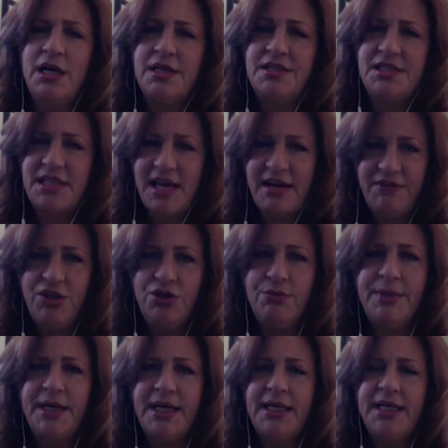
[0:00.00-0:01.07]
saving your
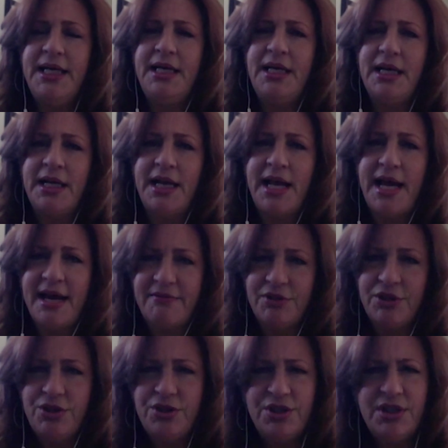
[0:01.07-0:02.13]
money and have a
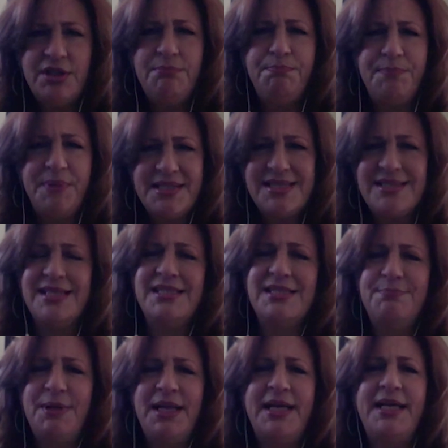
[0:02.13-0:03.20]
good business
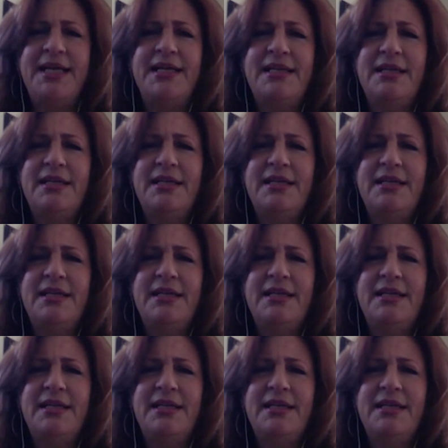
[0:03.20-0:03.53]
plan.